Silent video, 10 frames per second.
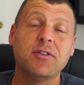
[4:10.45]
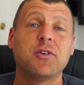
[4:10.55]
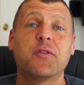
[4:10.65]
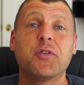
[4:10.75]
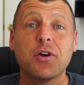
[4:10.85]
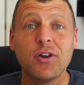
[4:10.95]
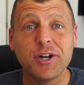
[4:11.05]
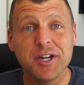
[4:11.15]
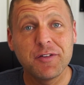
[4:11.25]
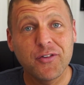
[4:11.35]
So if you're
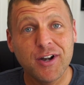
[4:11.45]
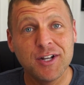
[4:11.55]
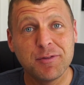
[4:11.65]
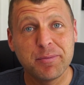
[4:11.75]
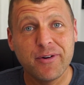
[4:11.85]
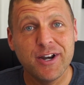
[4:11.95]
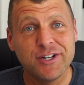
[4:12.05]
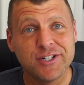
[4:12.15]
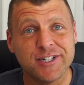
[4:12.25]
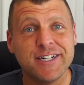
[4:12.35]
looking for
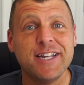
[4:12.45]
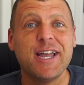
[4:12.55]
inspiration